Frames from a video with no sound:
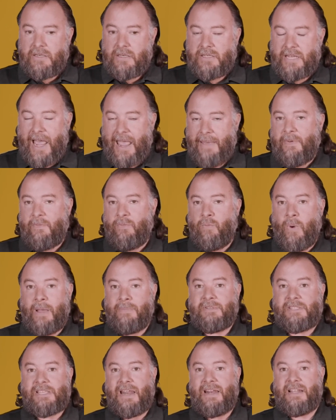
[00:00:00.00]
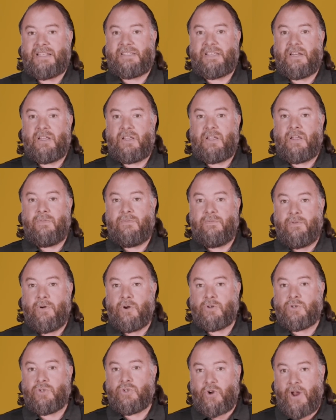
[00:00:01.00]
type of website is going to
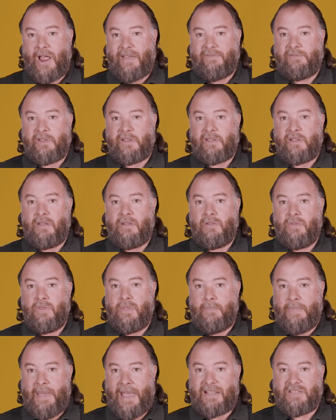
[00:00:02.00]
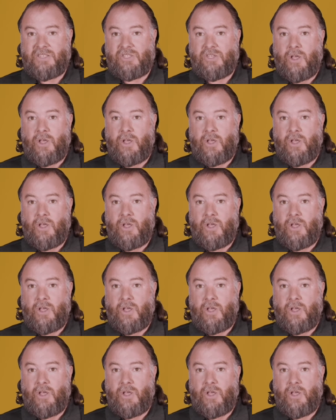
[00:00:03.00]
convert traffic the best.